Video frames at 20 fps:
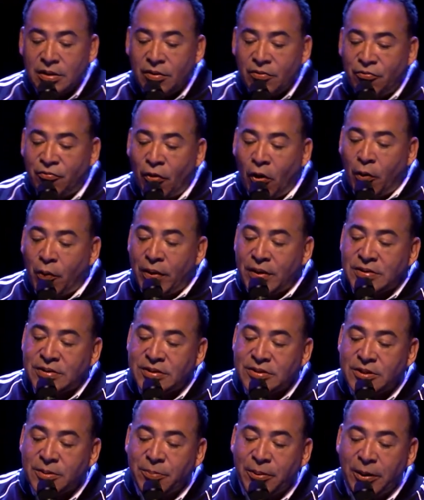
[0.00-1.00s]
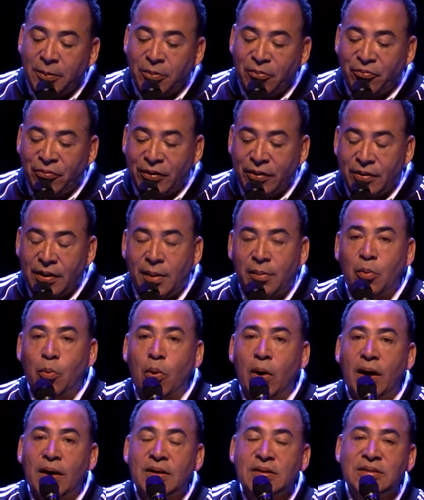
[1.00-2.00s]
Four reasons that people fear. Number
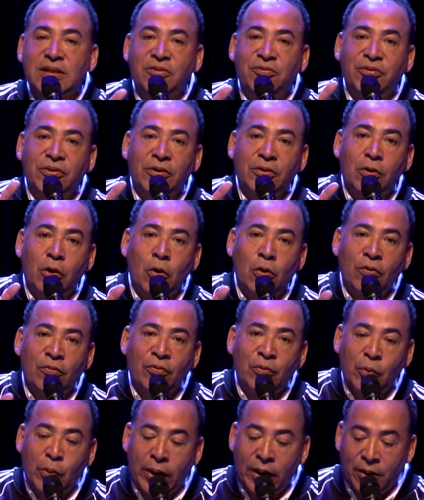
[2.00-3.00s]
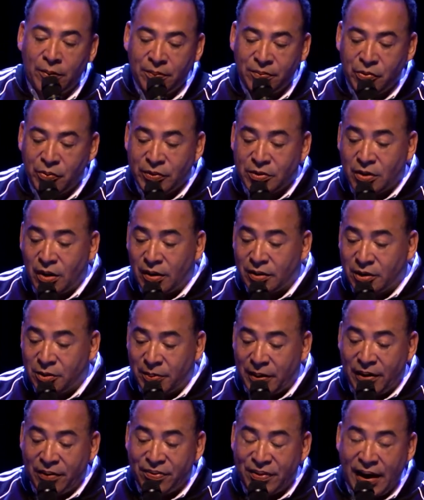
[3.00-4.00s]
one is they feel overwhelmed. We talked
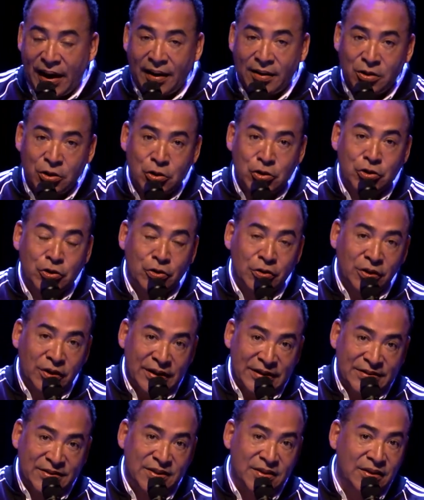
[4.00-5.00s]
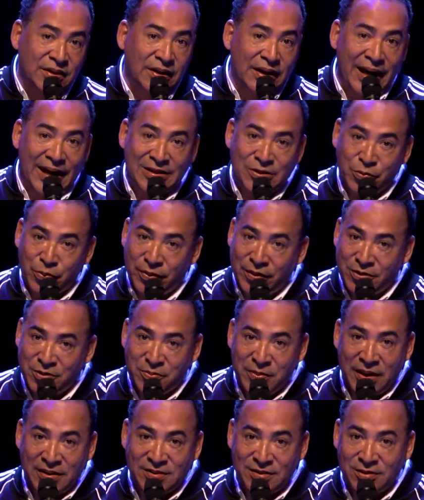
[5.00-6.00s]
about that. You should listen to last week's
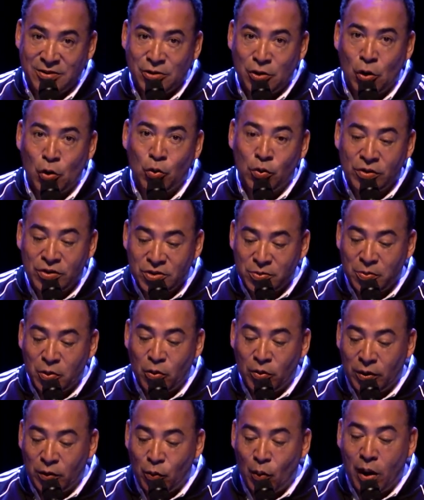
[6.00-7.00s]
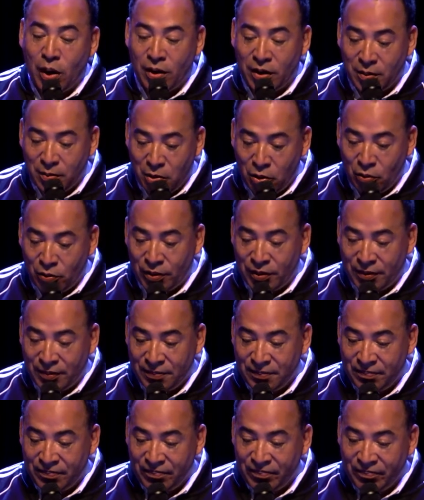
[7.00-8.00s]
message. Holy schmoly guacamole.
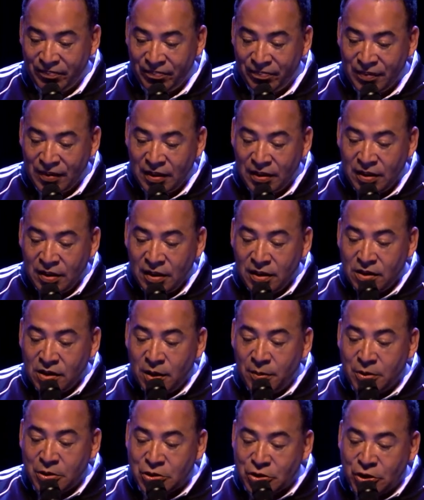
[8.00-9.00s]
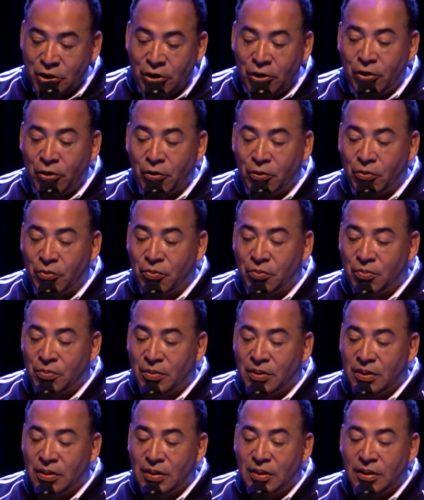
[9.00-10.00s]
Number two,
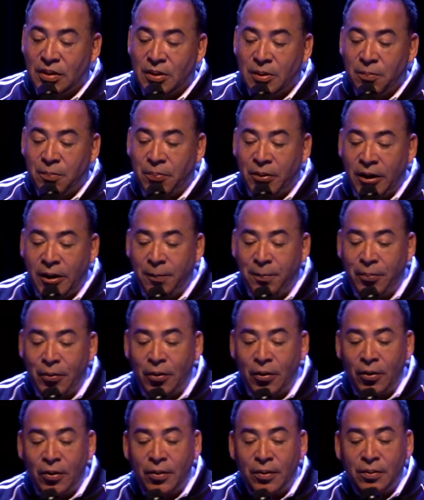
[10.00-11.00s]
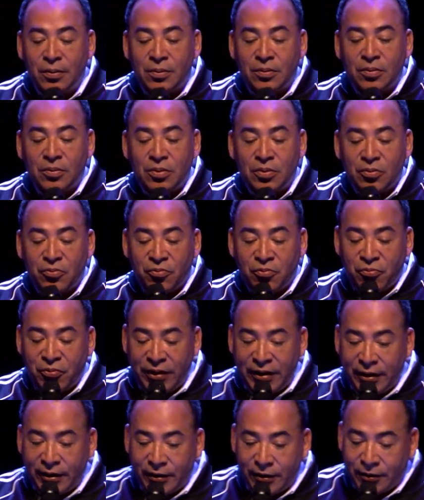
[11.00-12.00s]
people
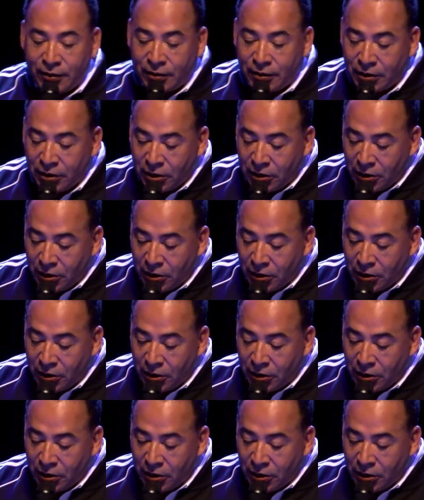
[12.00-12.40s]
fear